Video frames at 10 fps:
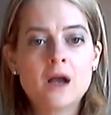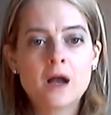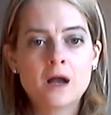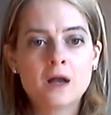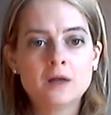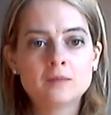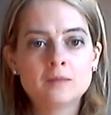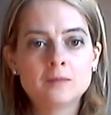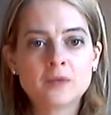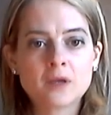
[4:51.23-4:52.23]

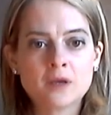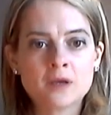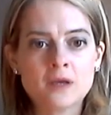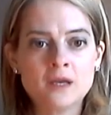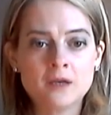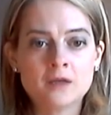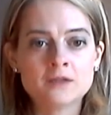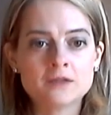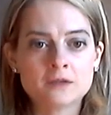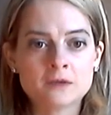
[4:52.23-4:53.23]
and it
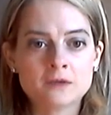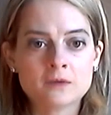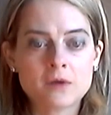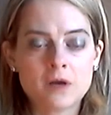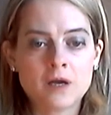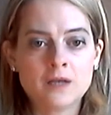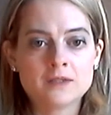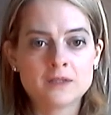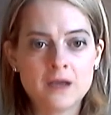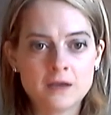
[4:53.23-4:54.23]
also
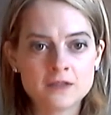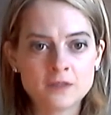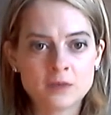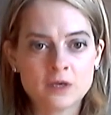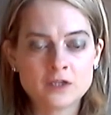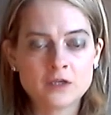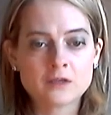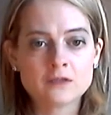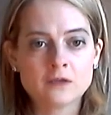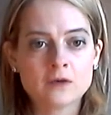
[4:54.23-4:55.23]
caused housing
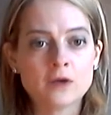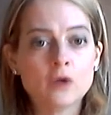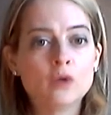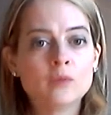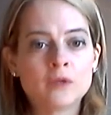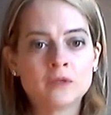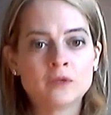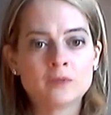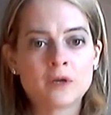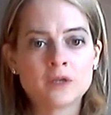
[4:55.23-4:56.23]
projects and our own
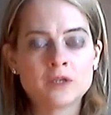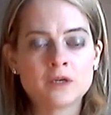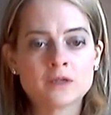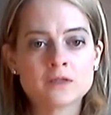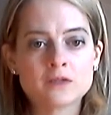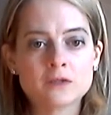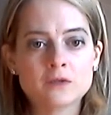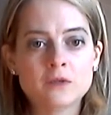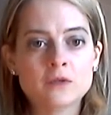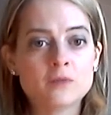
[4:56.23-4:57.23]
building projects to
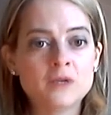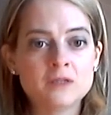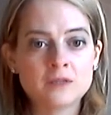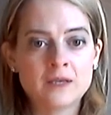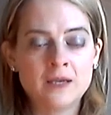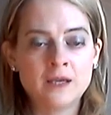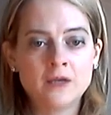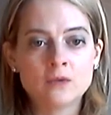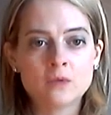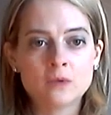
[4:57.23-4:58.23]
either be
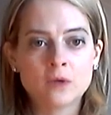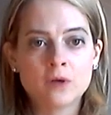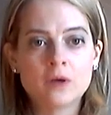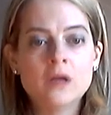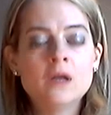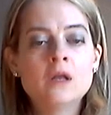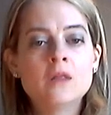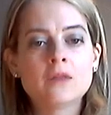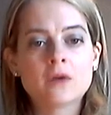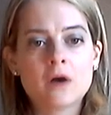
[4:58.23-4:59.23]
delayed or
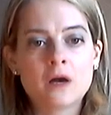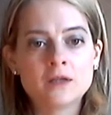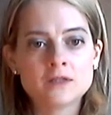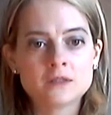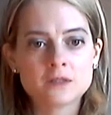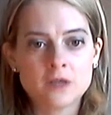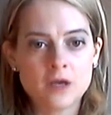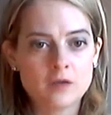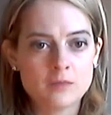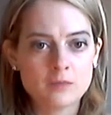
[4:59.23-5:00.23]
the cost
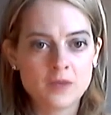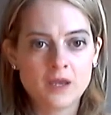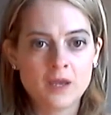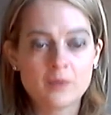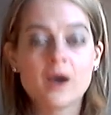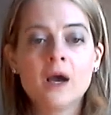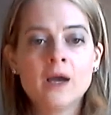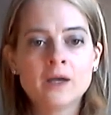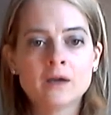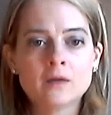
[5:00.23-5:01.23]
became
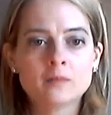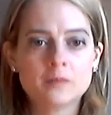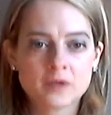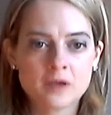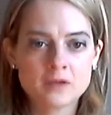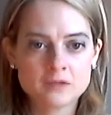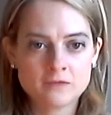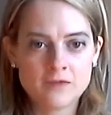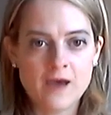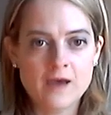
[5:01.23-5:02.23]
higher because
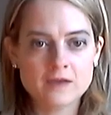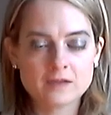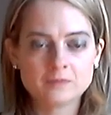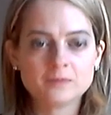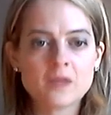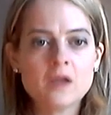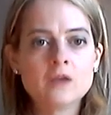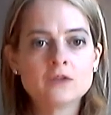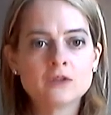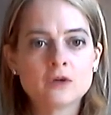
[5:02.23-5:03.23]
of that.
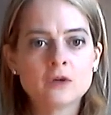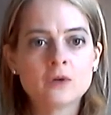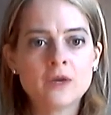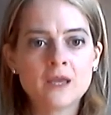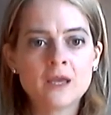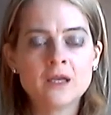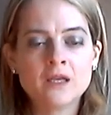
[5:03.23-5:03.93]
So again,